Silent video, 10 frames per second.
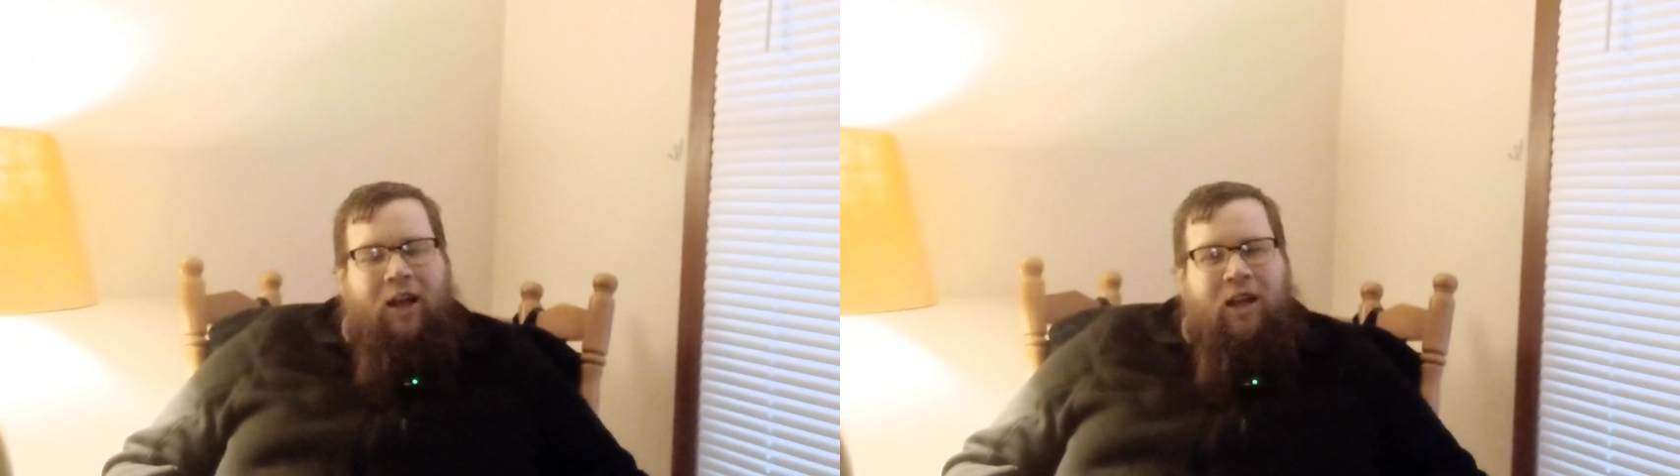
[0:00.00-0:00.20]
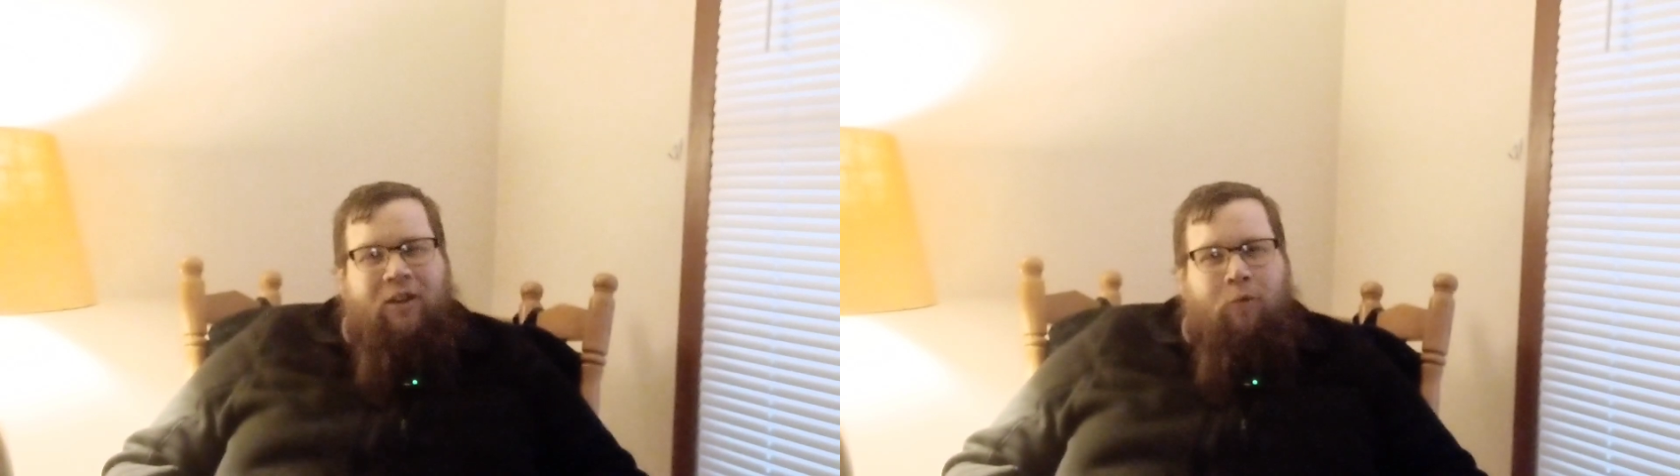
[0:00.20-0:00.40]

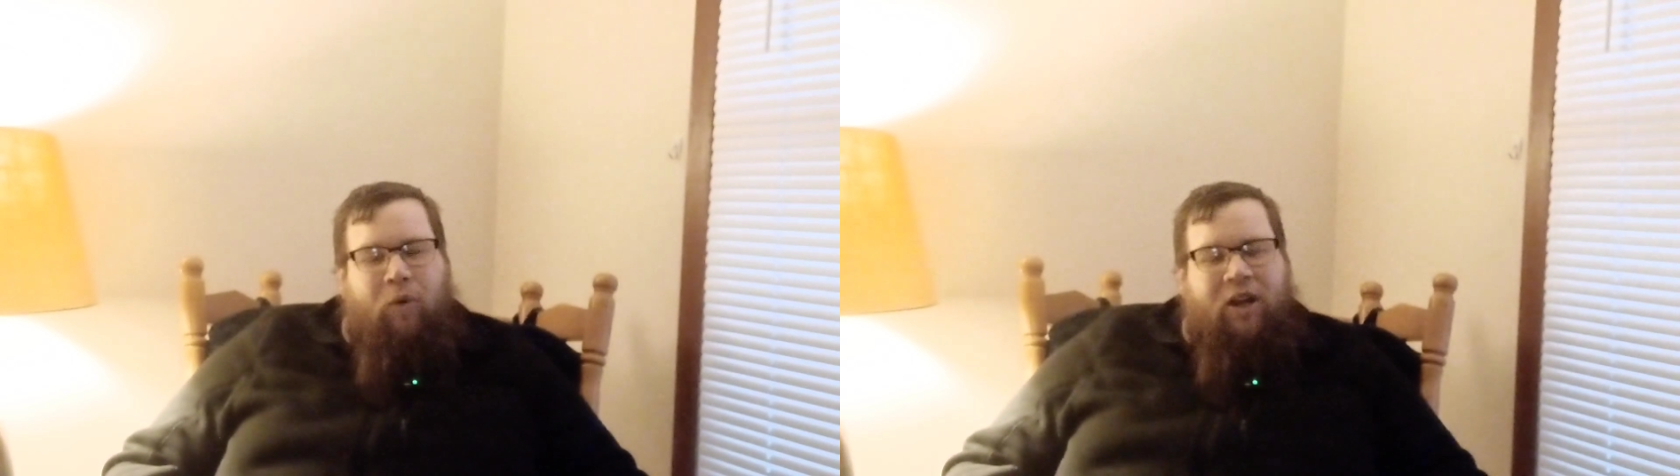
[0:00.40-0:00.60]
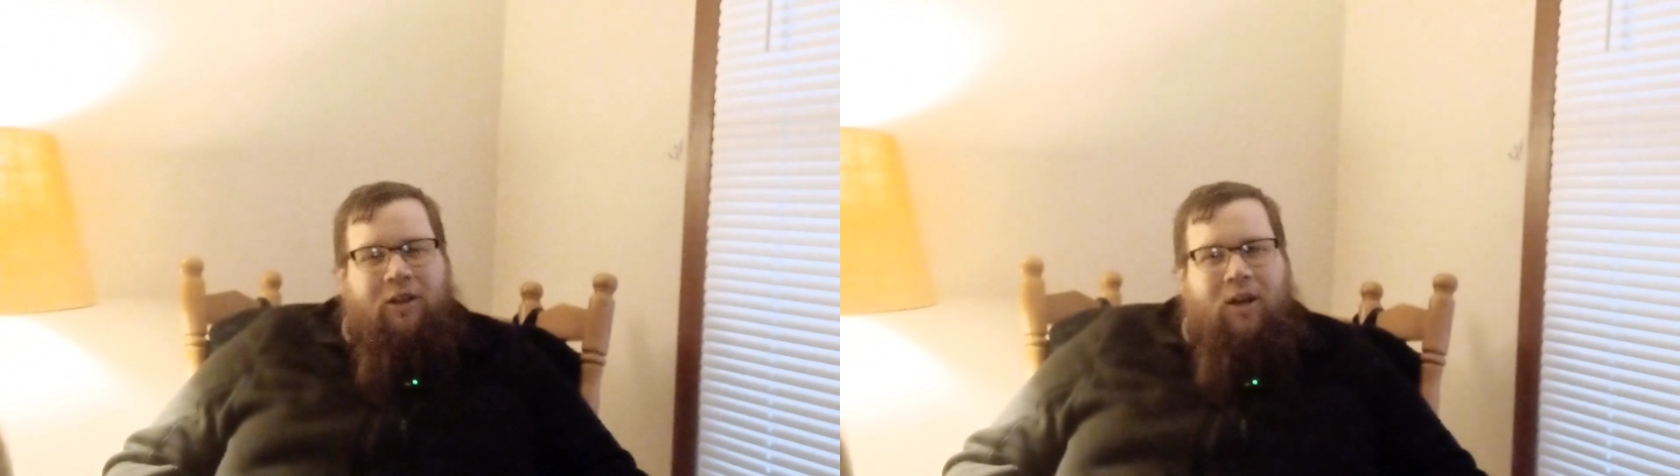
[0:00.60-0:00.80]
and they
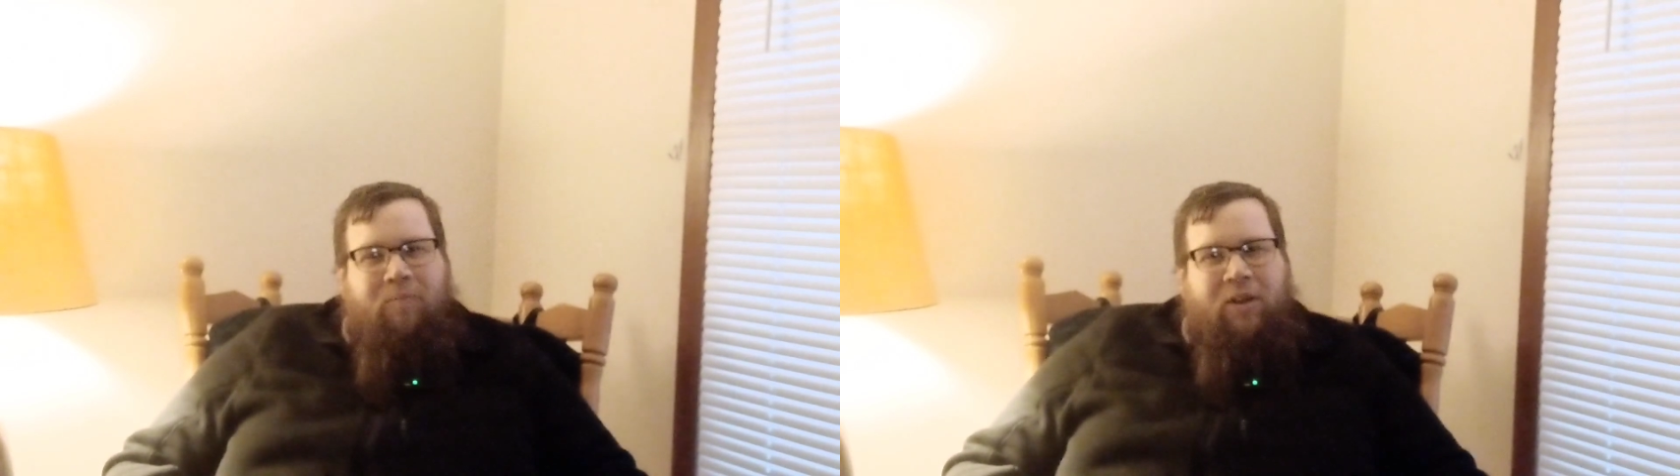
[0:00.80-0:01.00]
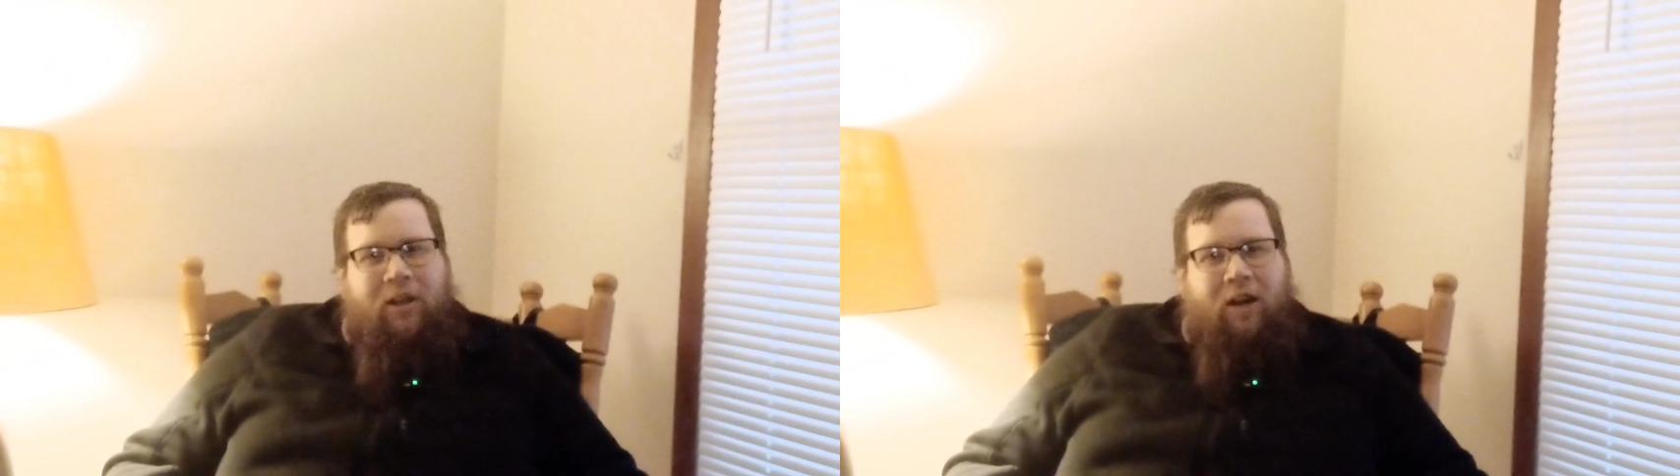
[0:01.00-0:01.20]
wake
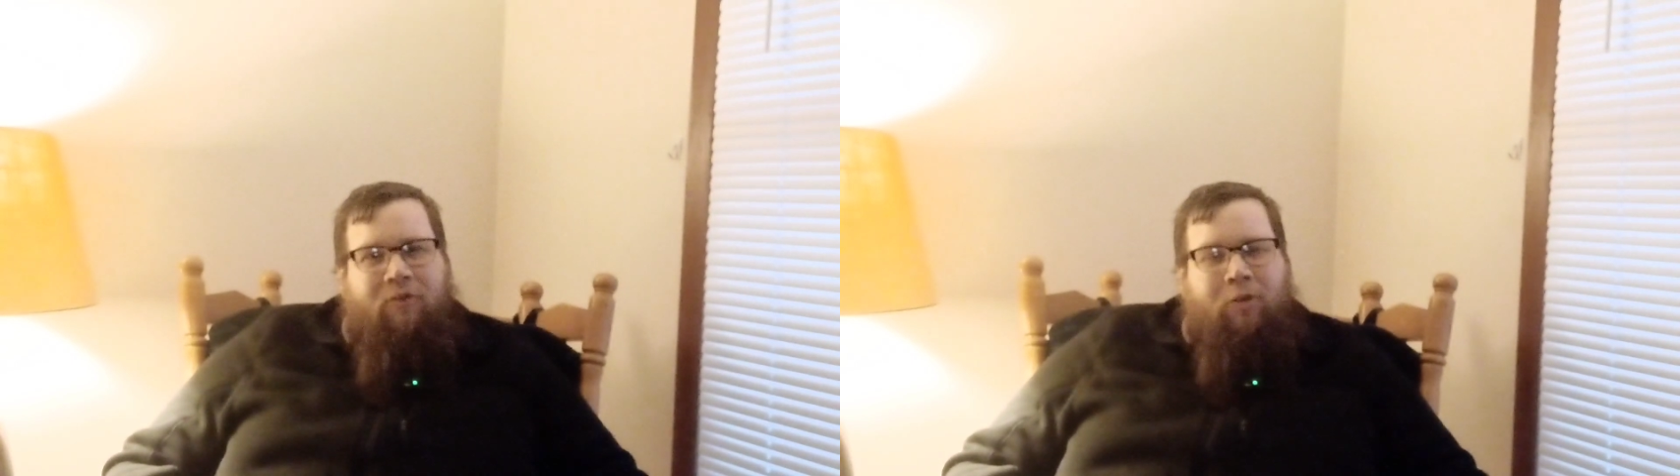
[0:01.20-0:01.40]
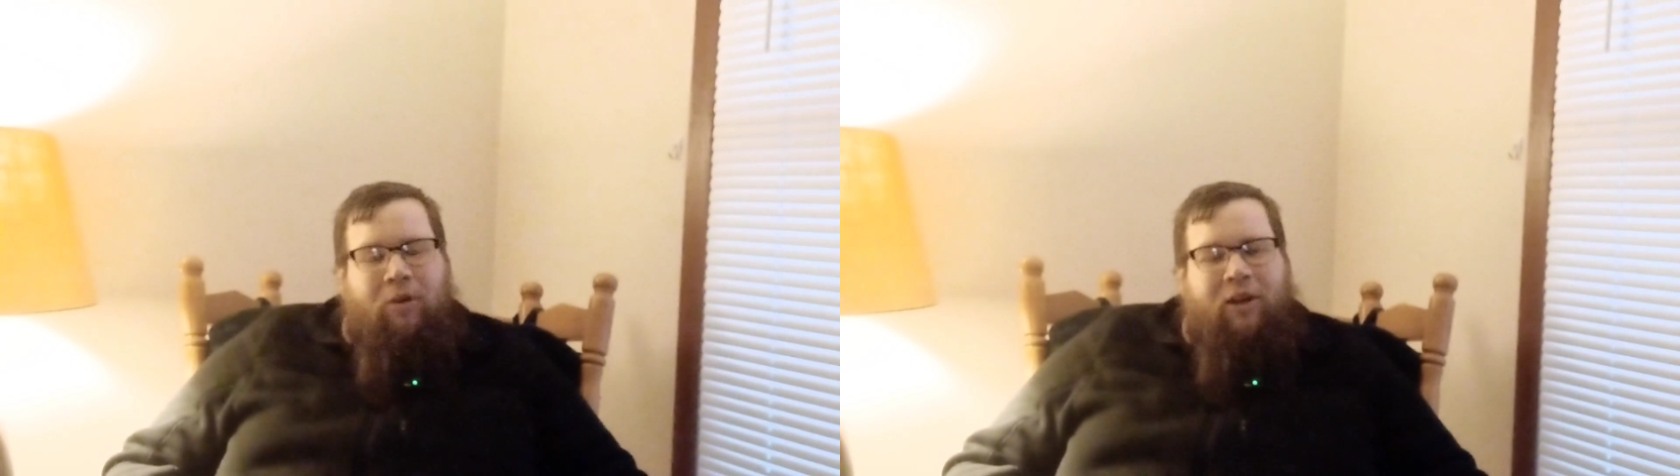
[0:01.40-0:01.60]
up and
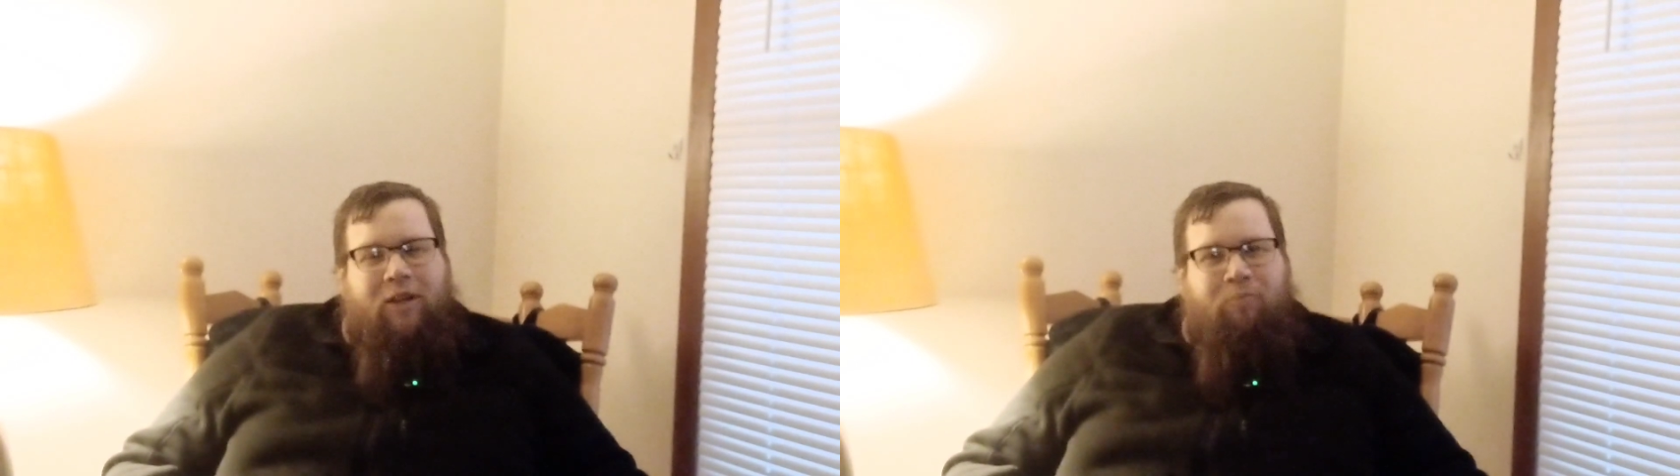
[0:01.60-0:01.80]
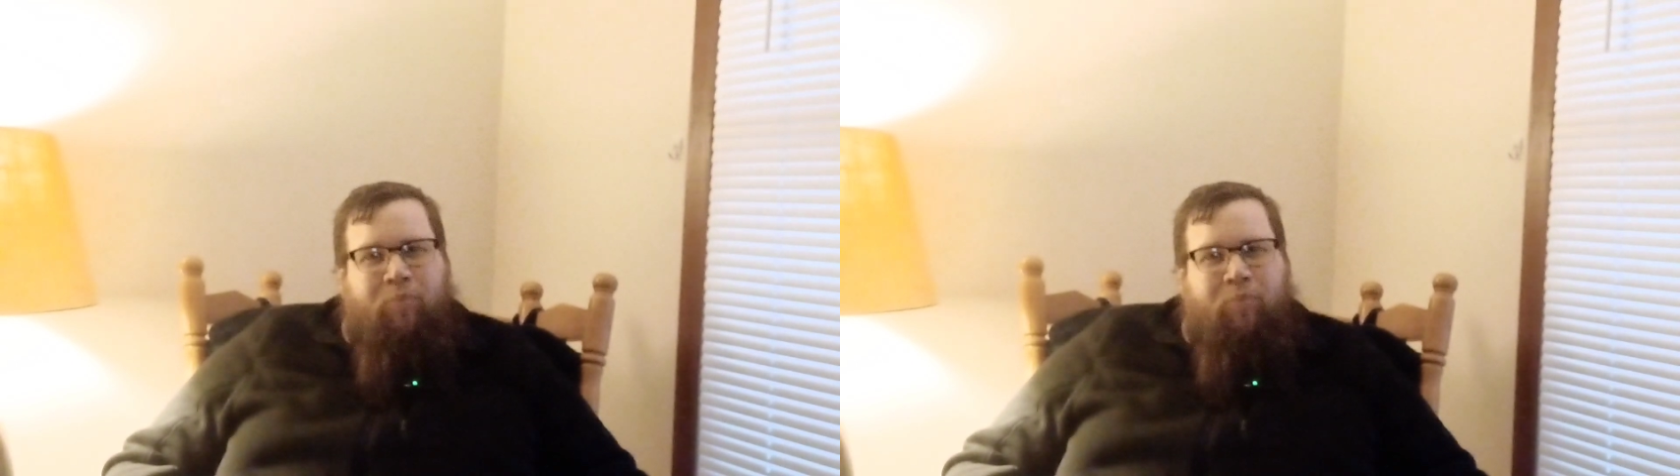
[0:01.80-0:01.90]
everyone has